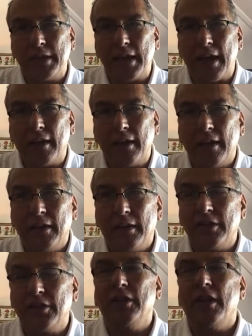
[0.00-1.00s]
that,
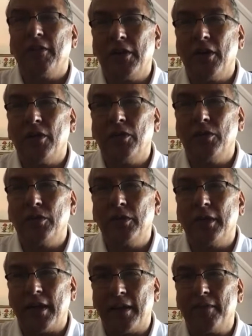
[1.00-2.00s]
because you never know who
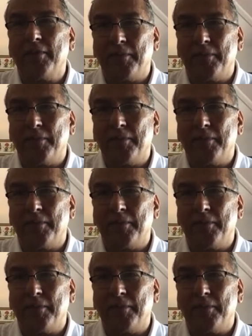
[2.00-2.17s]
that,